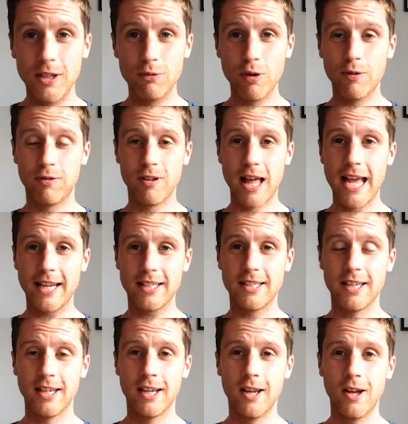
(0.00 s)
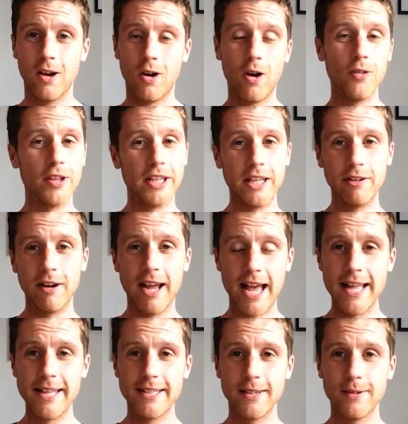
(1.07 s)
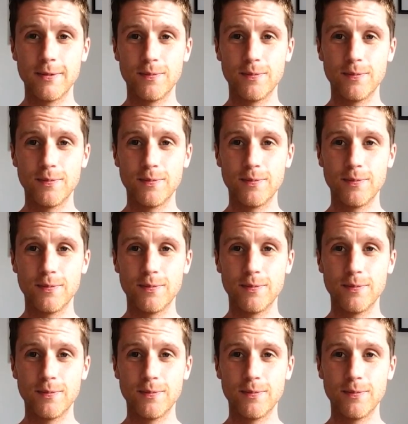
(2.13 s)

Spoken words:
reflect on the year ahead.